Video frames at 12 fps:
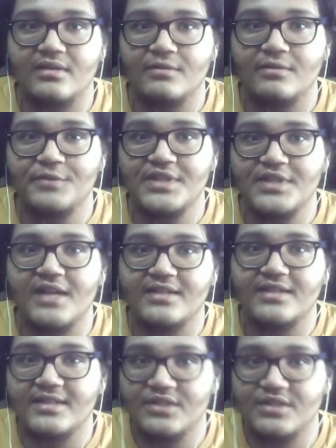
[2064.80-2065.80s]
we
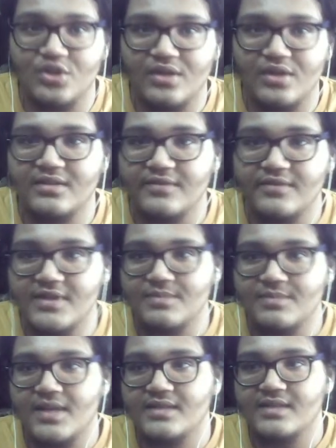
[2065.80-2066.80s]
started as John in the
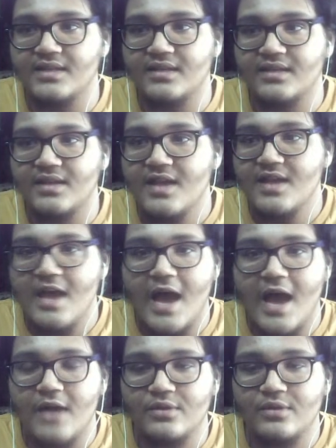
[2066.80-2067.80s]
first place, and
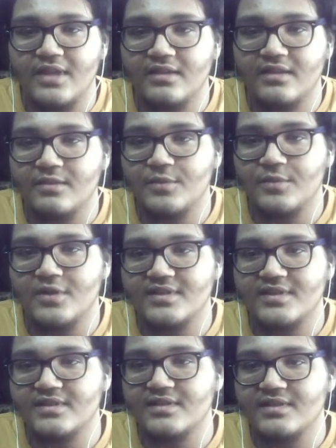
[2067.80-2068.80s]
I don't think the
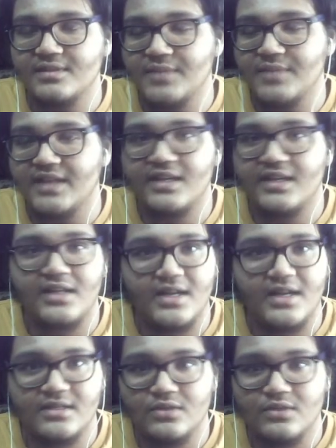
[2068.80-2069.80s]
process is updated
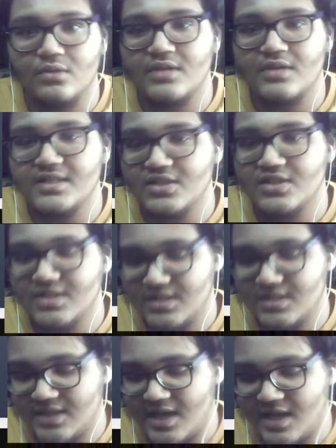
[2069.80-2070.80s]
yet. So let's
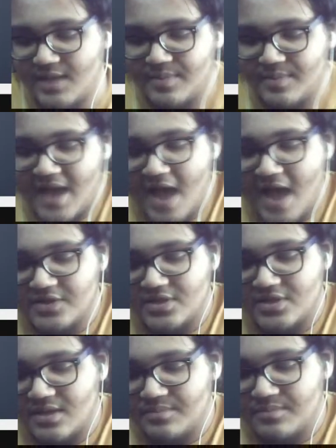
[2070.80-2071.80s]
just type hash
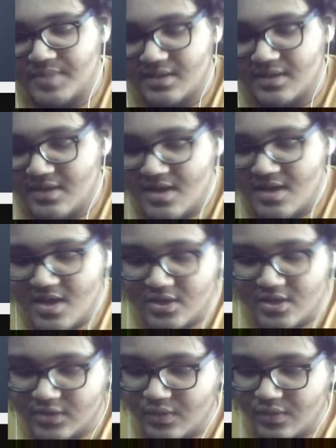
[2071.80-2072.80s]
dump,
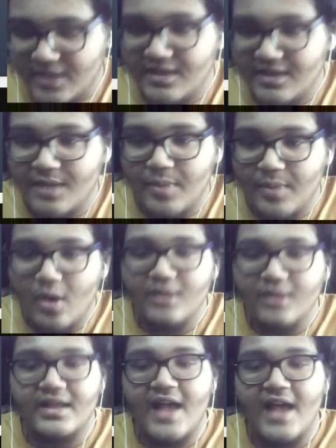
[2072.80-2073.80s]
so you can dump
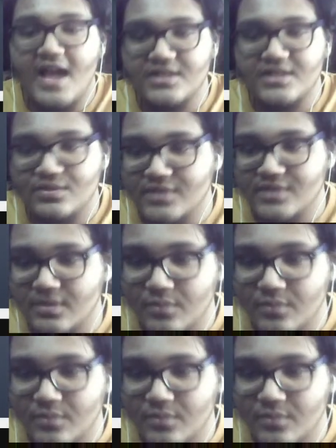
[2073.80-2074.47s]
all the hashes which are